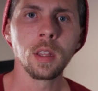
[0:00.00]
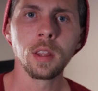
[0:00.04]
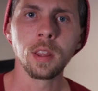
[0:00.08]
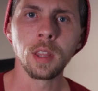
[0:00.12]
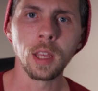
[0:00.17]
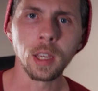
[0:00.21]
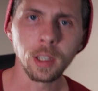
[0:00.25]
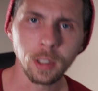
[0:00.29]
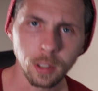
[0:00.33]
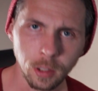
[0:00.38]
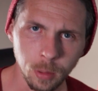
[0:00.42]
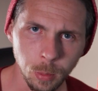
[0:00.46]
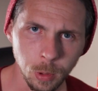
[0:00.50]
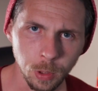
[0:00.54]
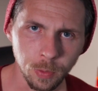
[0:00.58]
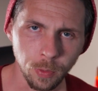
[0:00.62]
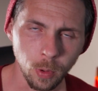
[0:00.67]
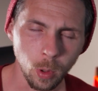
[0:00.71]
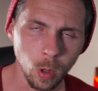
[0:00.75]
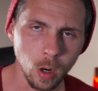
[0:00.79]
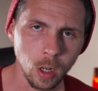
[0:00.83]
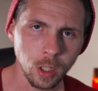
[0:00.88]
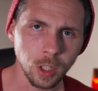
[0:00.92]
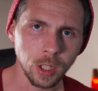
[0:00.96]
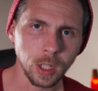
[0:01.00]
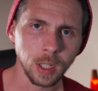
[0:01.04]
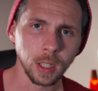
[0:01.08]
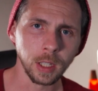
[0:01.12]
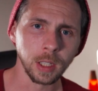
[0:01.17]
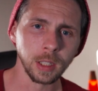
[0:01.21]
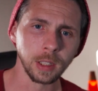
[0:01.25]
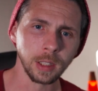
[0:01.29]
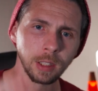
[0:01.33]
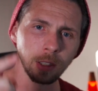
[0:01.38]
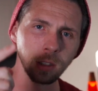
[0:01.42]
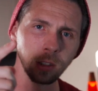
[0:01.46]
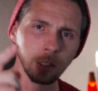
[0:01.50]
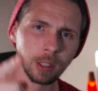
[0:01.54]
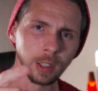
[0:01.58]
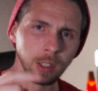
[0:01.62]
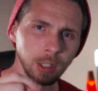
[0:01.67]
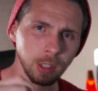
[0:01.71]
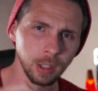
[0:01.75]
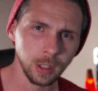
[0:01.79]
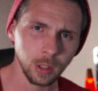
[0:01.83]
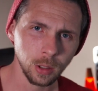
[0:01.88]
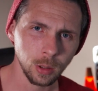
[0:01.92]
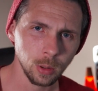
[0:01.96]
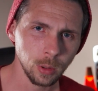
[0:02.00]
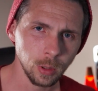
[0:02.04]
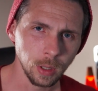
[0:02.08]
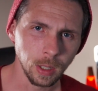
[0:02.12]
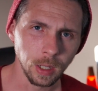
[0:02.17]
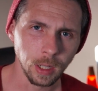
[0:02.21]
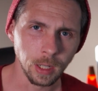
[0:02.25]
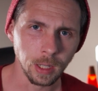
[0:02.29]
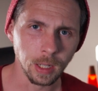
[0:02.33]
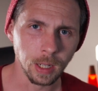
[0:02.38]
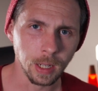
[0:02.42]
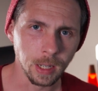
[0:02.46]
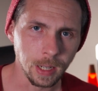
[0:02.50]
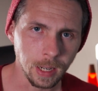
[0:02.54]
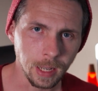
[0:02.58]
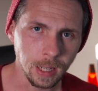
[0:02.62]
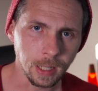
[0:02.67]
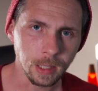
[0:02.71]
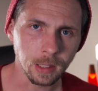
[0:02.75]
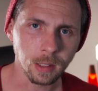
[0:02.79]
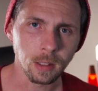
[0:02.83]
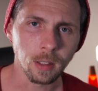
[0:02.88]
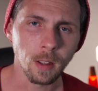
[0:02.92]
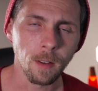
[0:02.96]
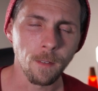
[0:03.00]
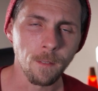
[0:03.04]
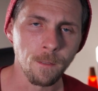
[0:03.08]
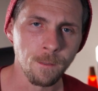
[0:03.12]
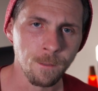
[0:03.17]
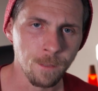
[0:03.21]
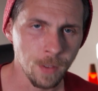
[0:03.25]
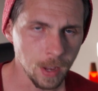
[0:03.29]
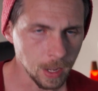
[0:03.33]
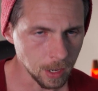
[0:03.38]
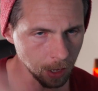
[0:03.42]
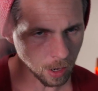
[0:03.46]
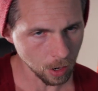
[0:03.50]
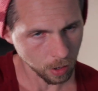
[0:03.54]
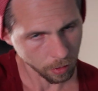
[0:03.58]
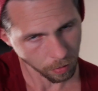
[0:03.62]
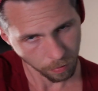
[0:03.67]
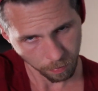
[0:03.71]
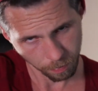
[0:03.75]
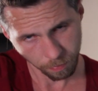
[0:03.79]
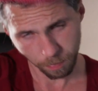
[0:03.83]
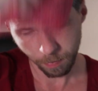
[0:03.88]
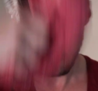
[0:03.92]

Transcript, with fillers: Thank you so much for watching and see you in the next video.